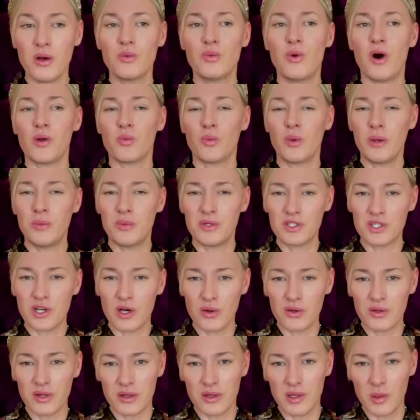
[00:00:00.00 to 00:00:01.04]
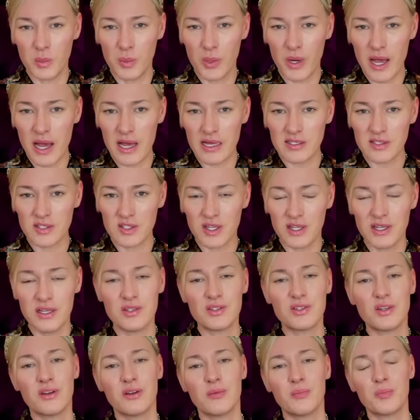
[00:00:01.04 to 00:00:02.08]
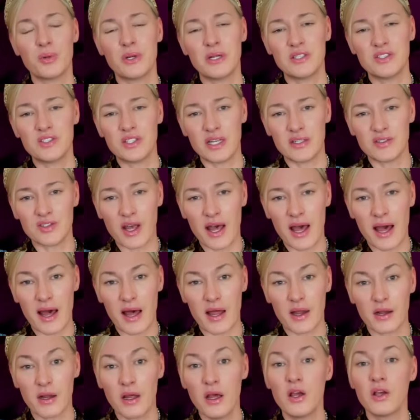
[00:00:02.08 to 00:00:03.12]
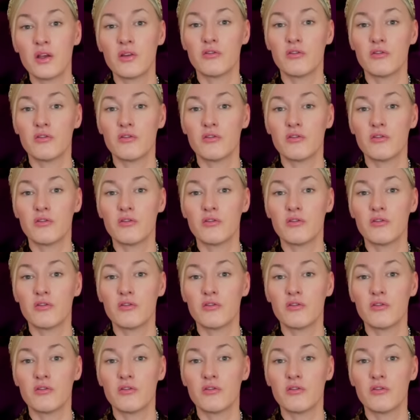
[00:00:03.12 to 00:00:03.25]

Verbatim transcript: What we were told in the press is that Princess Anne